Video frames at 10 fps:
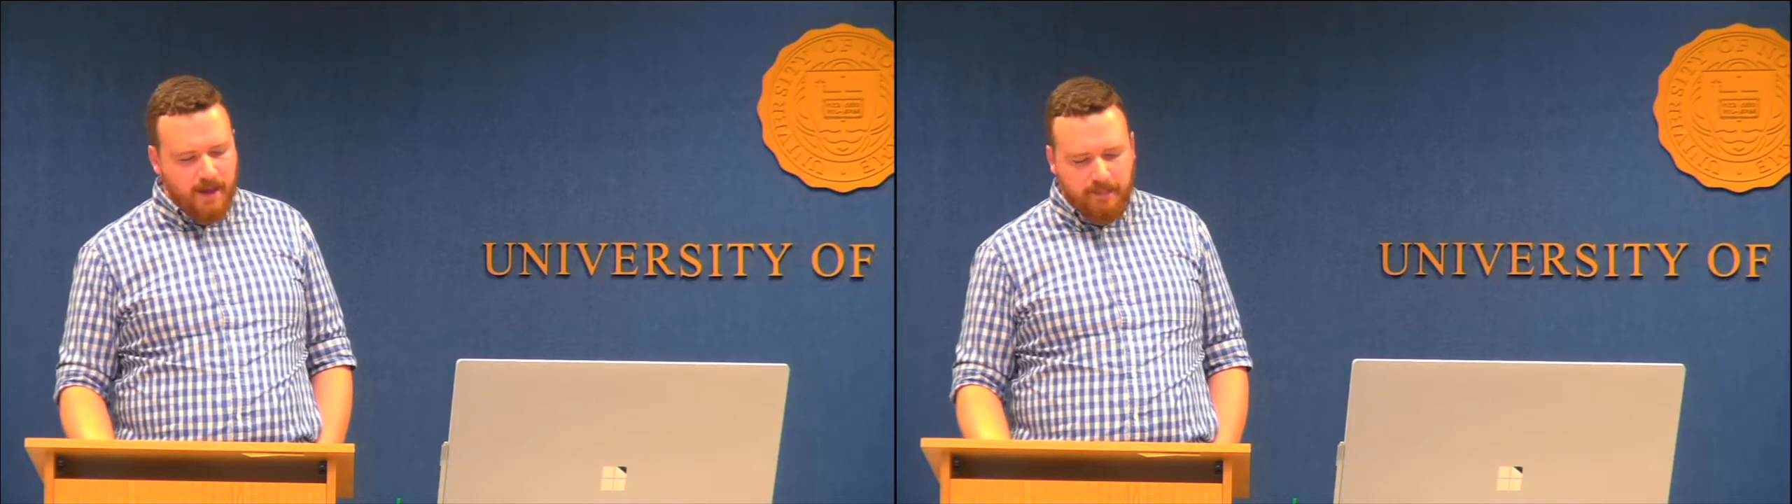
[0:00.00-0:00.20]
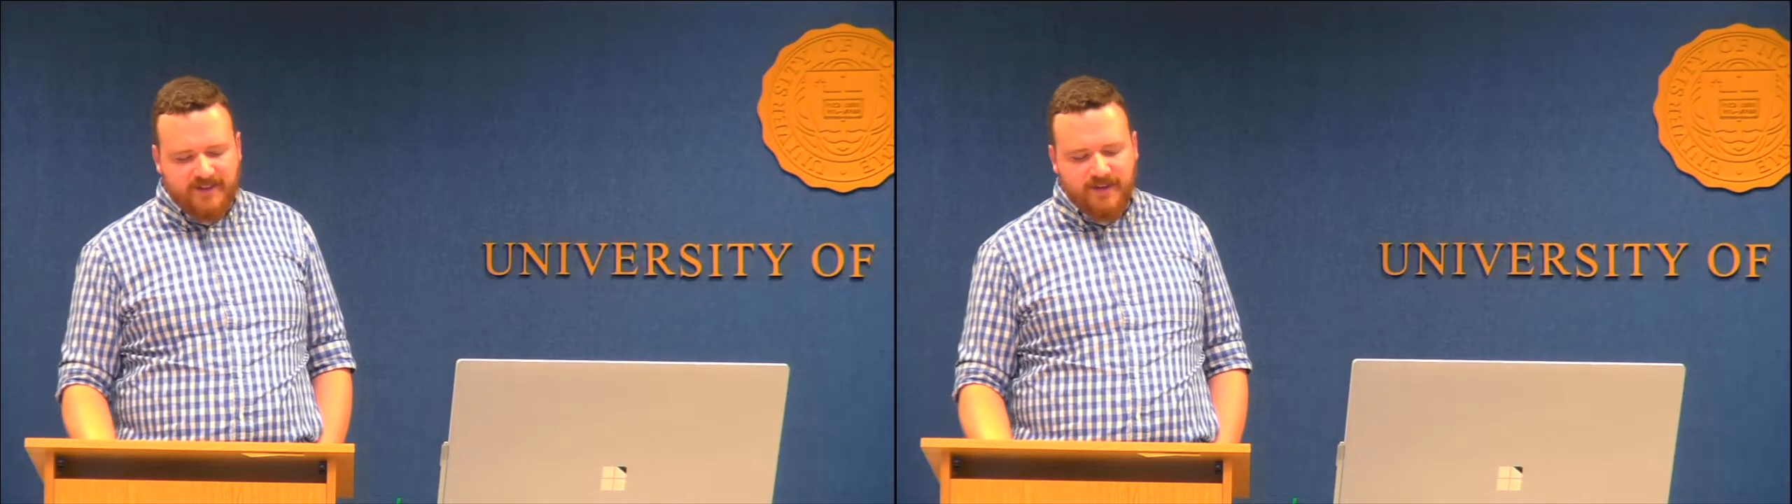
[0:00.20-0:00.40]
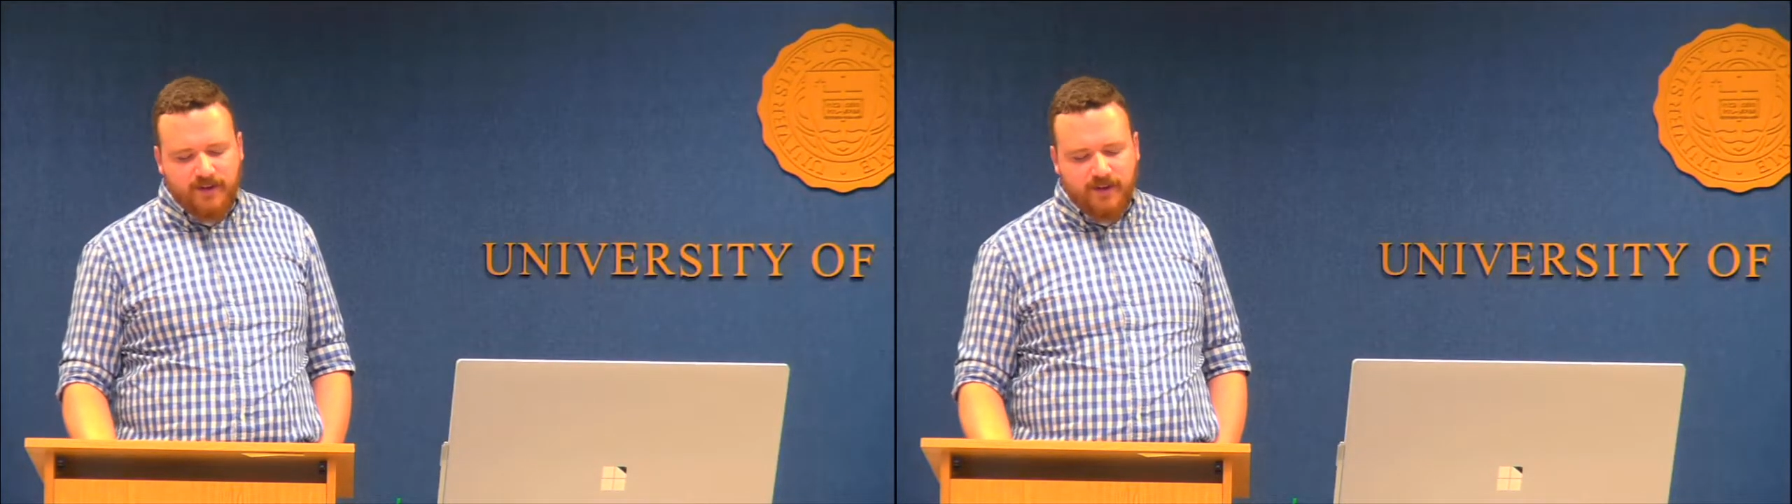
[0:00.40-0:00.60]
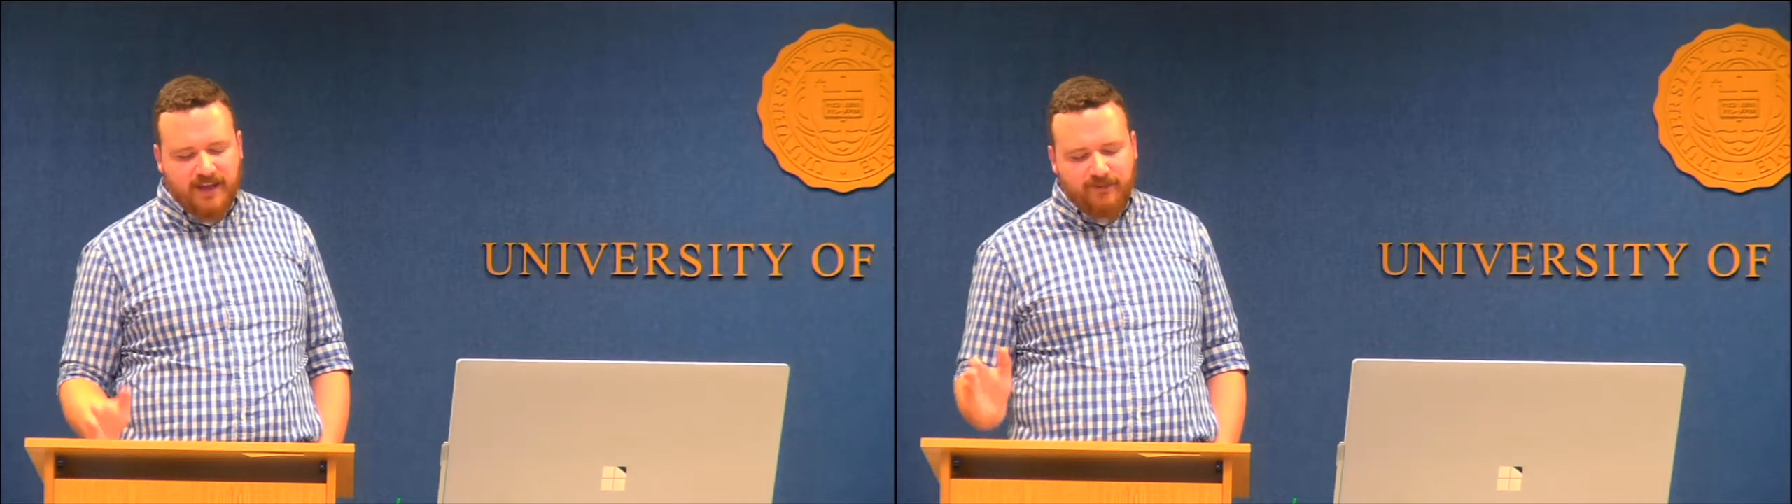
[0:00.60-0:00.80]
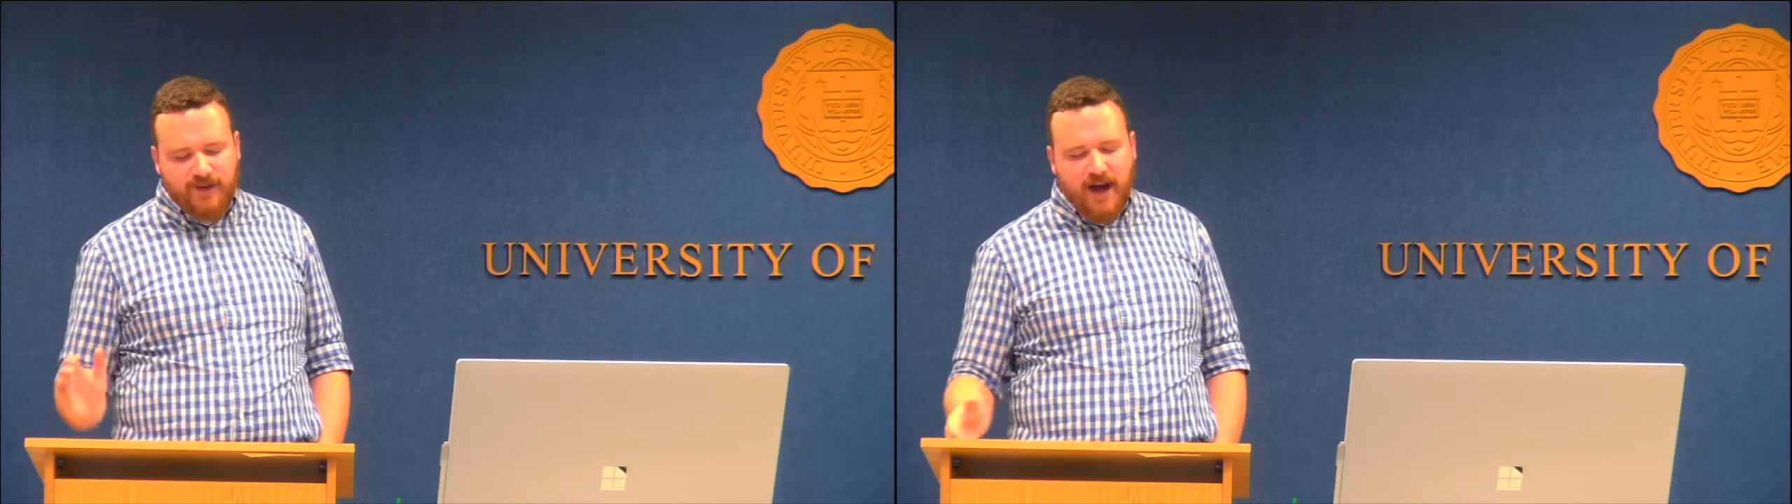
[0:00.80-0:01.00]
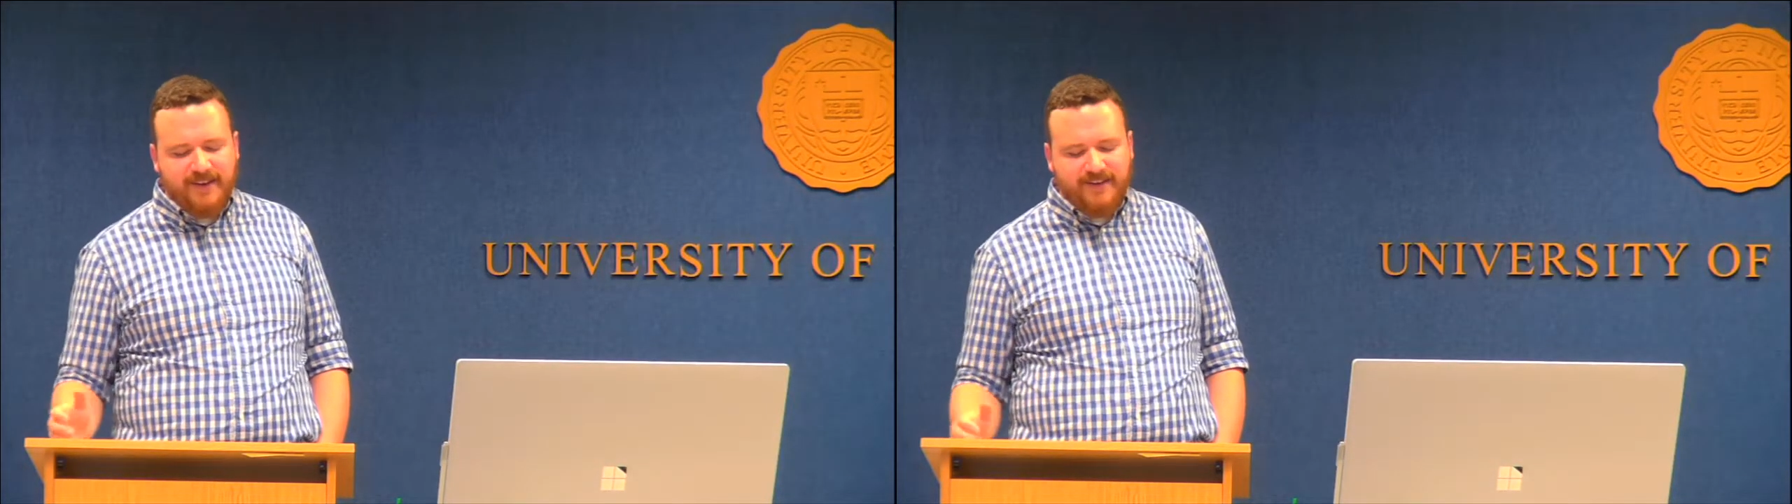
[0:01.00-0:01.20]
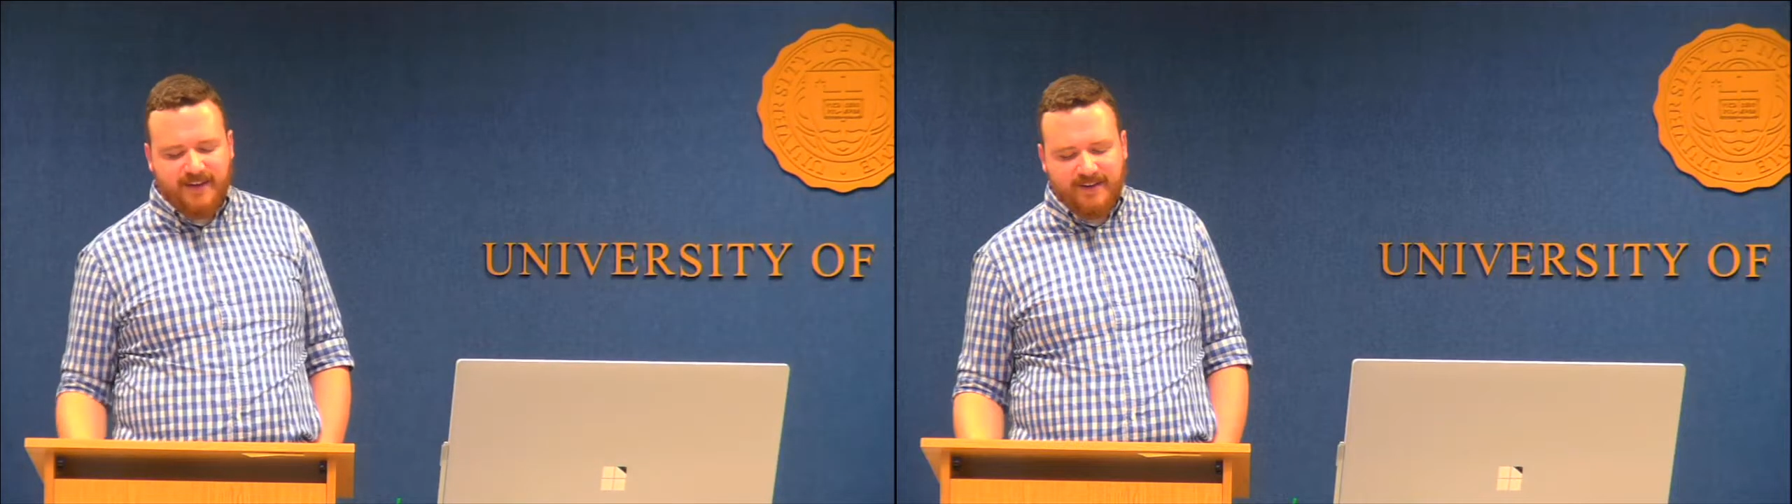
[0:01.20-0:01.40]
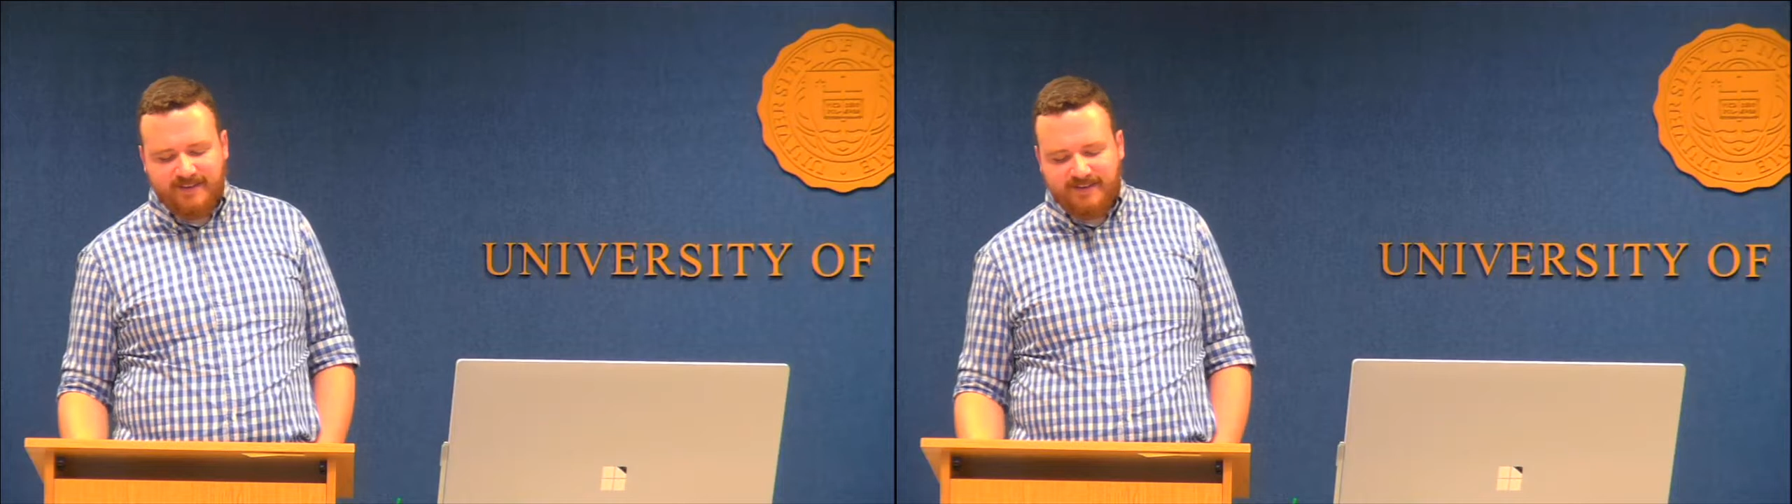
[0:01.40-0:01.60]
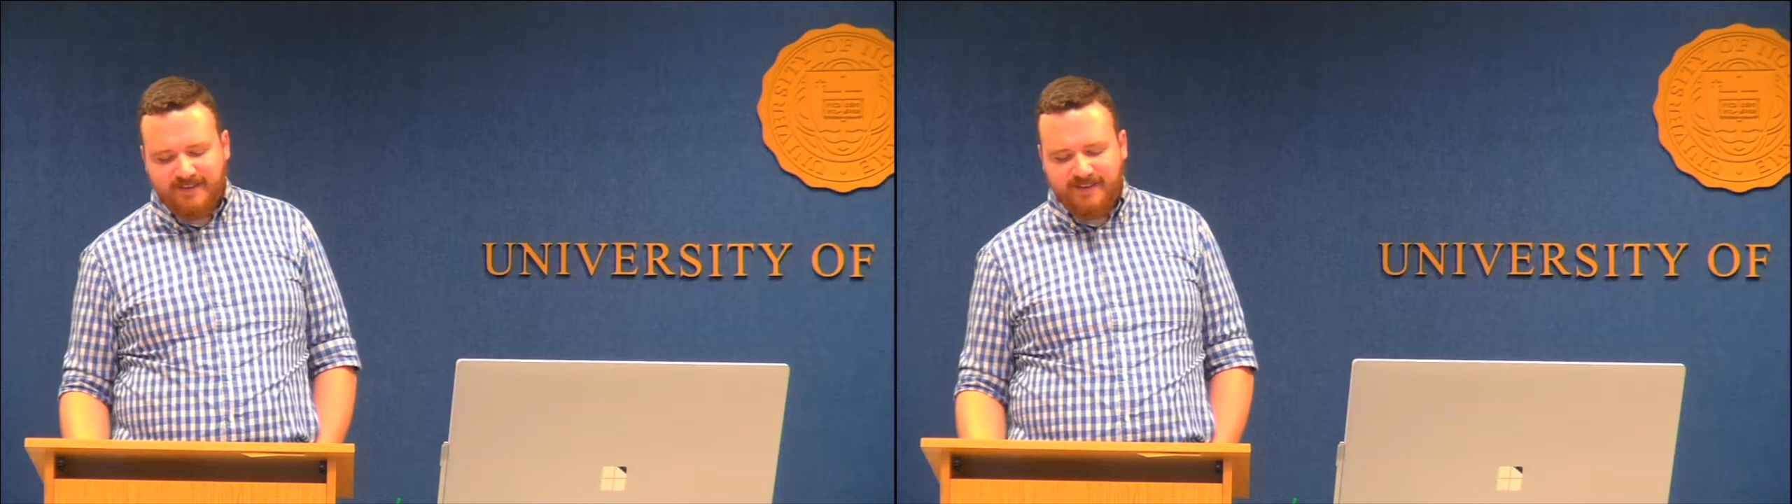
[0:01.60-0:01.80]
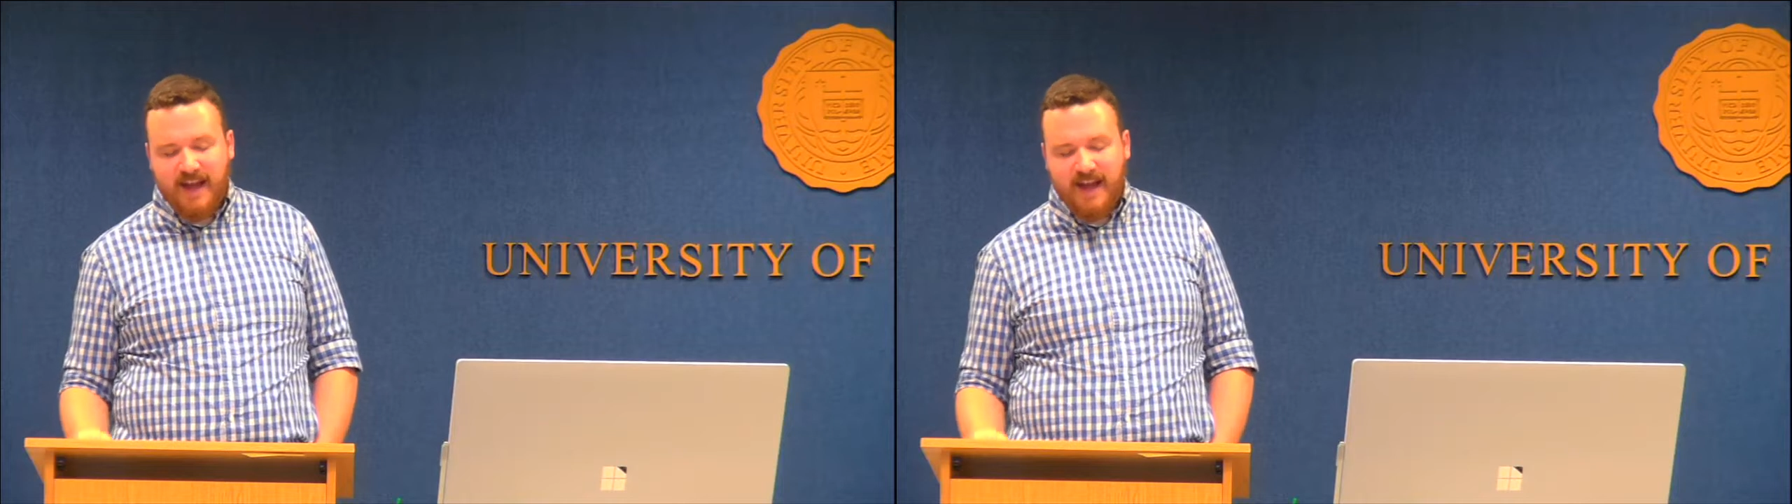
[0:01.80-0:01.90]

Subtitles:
But he says, look, if God exists